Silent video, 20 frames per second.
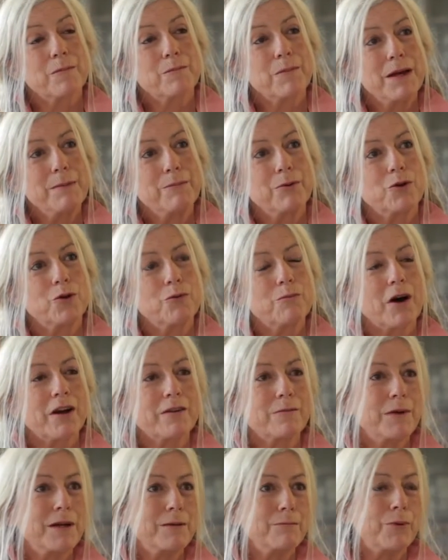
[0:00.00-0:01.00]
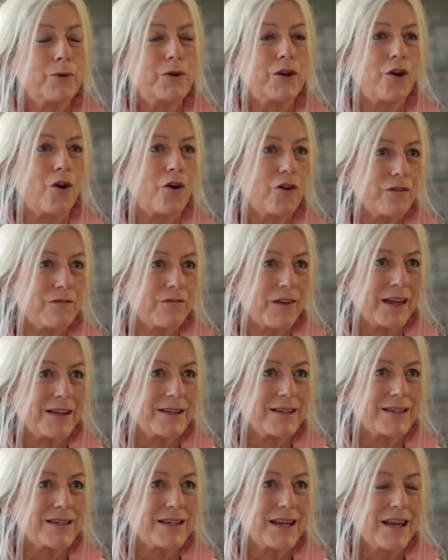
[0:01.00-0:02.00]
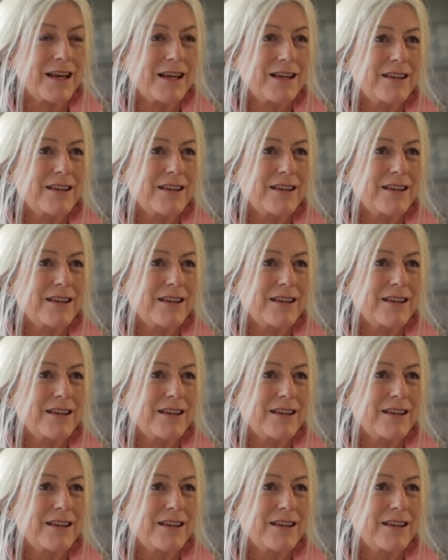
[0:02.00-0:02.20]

people who might have been putting on events,